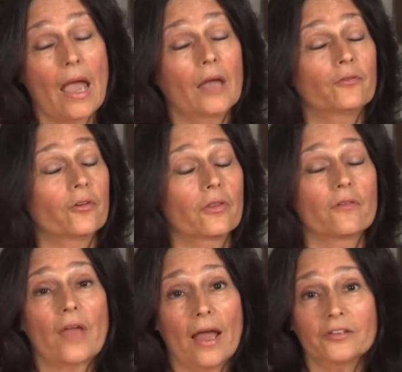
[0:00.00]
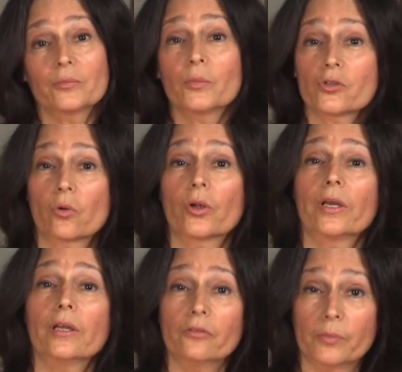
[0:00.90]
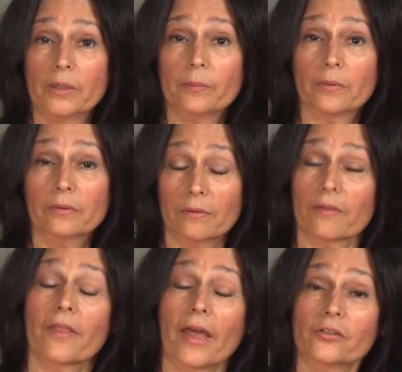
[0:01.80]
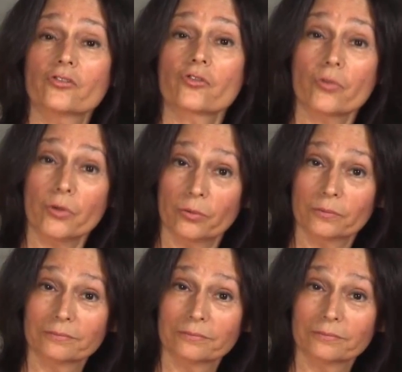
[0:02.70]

and for the vast majority of people, that's true.